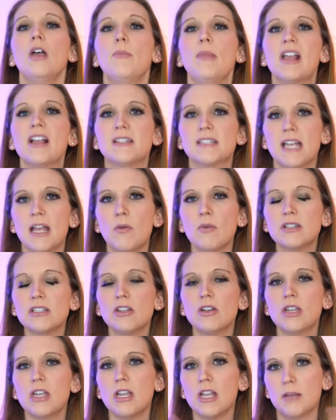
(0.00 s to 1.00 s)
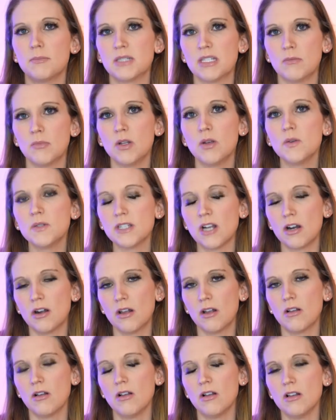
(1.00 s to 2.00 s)
Because I was looking up some news
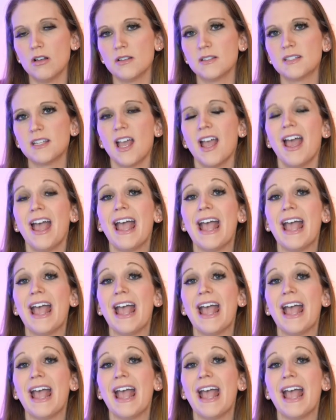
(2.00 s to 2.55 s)
articles